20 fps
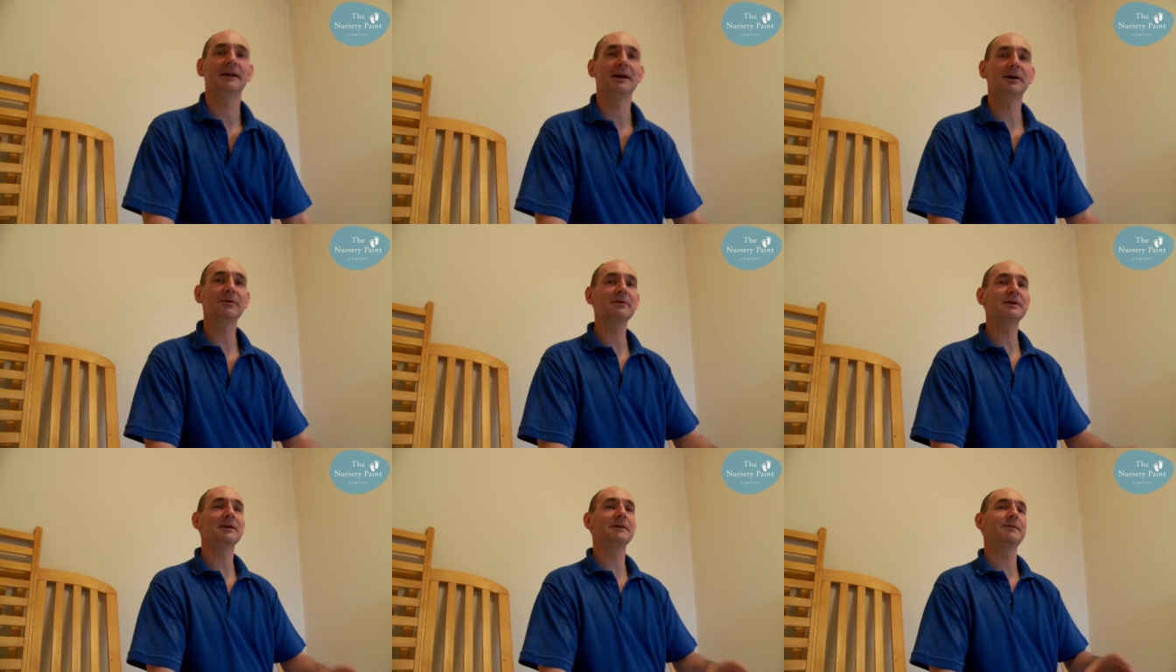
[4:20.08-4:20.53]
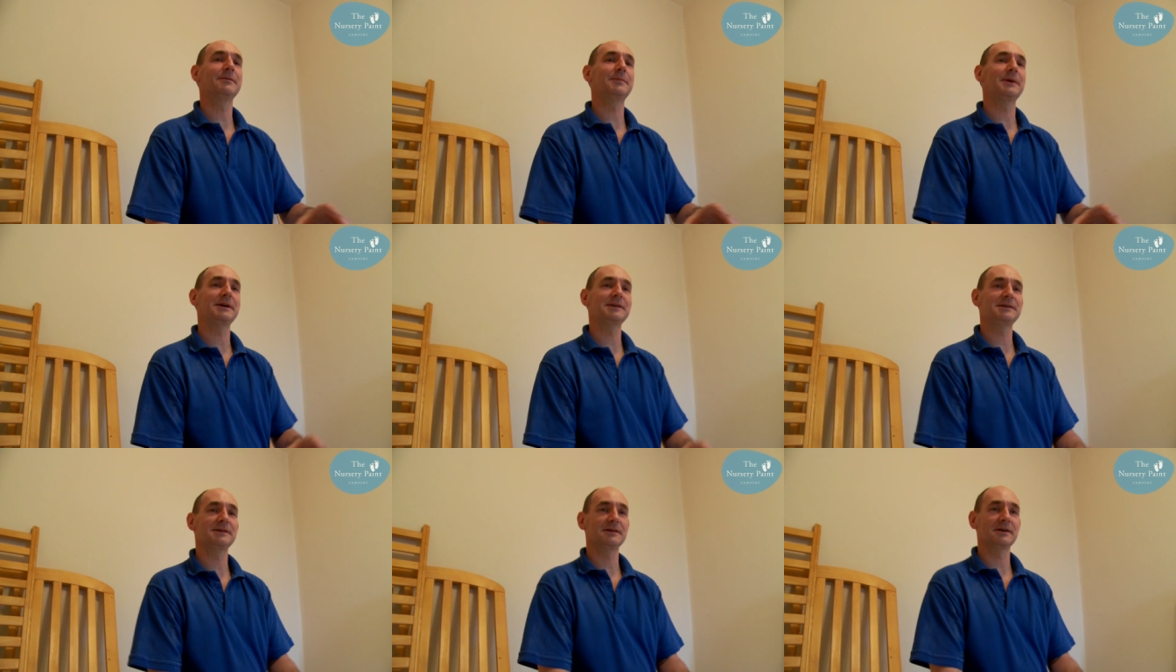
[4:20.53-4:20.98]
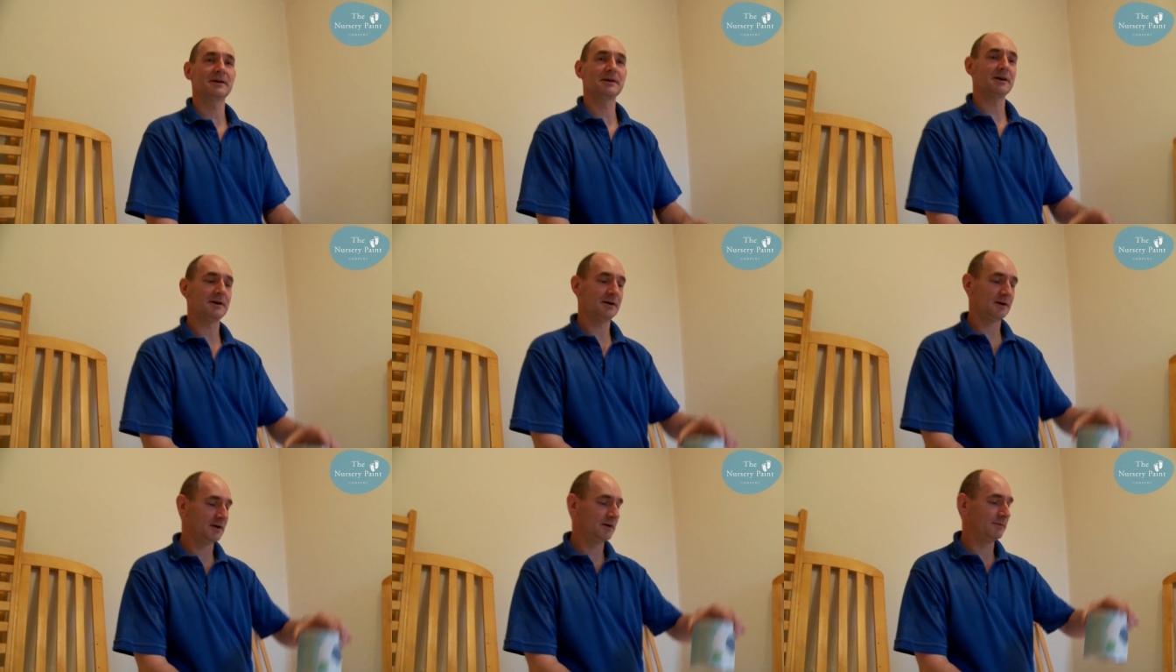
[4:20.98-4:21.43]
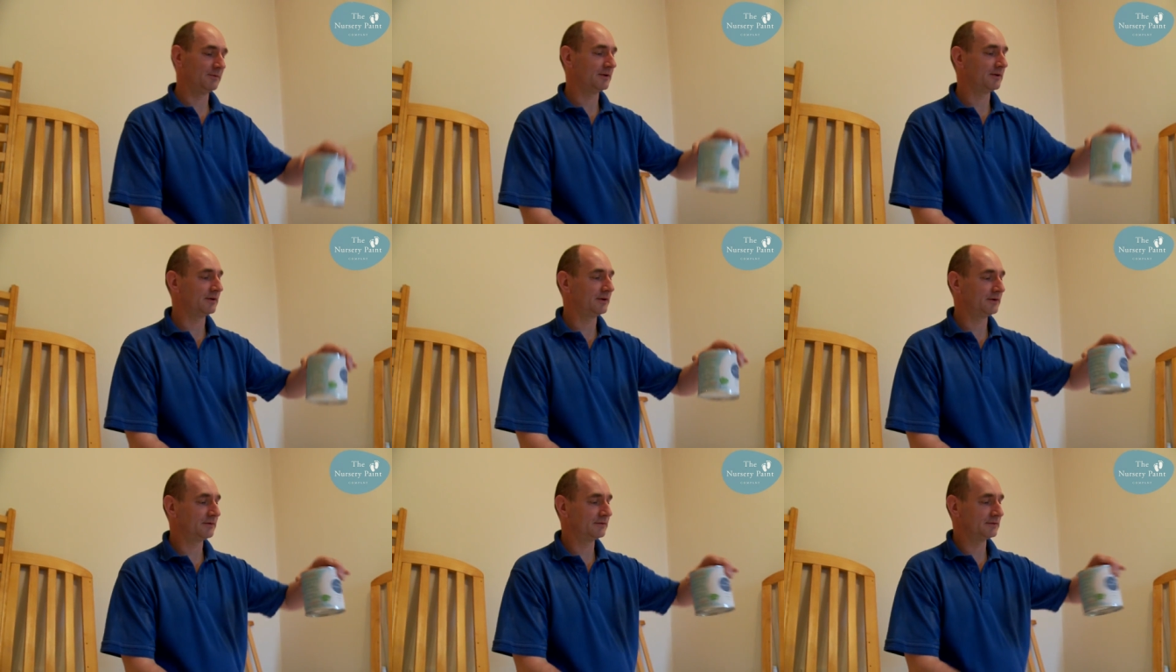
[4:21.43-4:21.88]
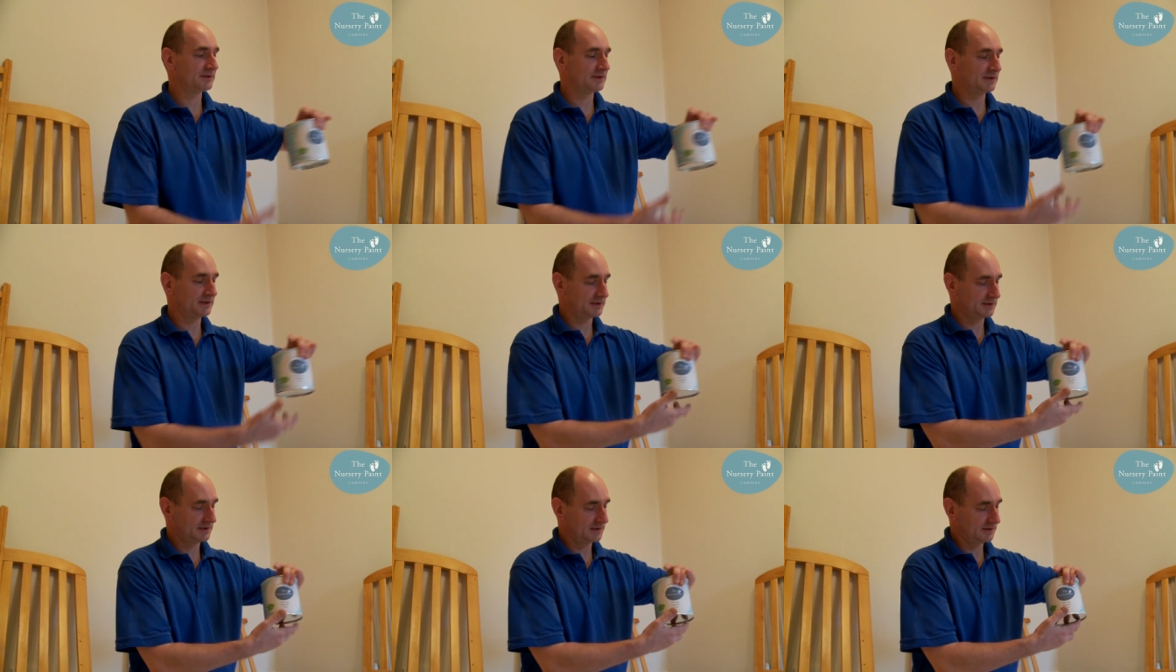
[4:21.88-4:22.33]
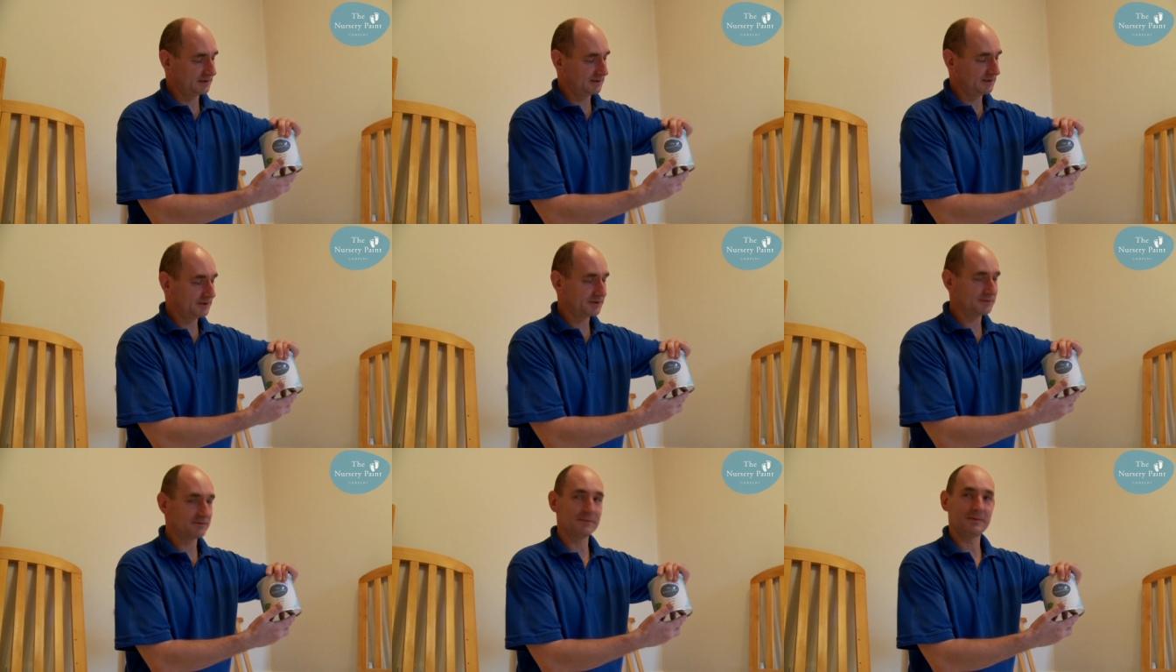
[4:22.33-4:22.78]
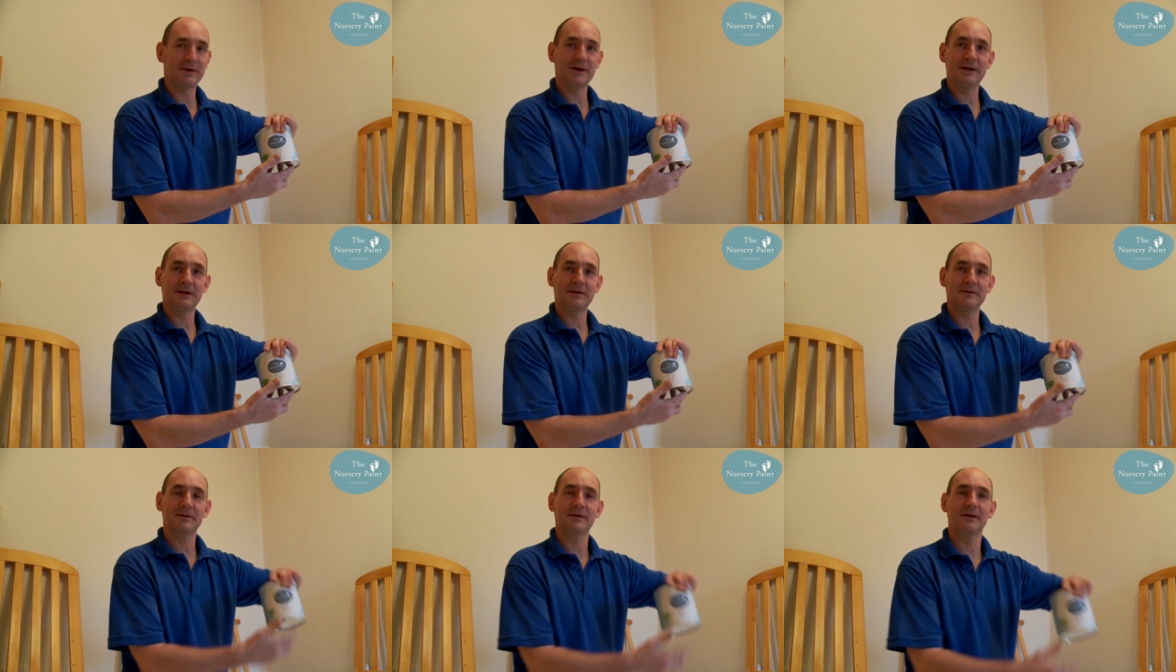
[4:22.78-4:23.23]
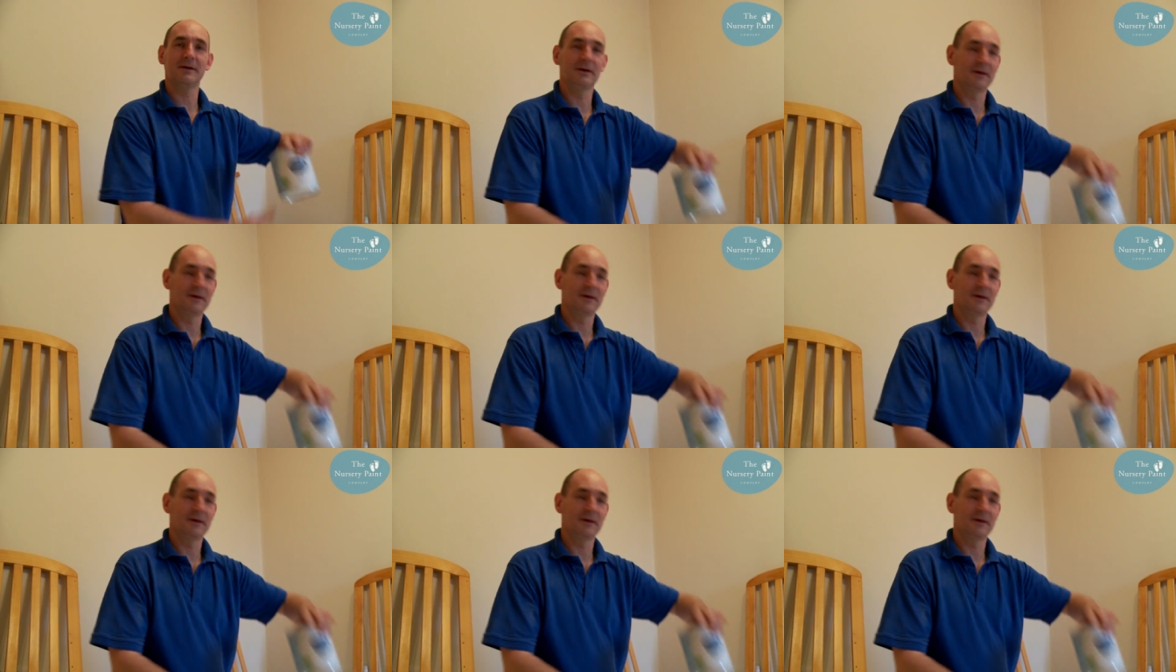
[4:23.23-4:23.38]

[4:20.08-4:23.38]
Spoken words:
now we're ready for painting the cot, and we're going to use this Nursery paint,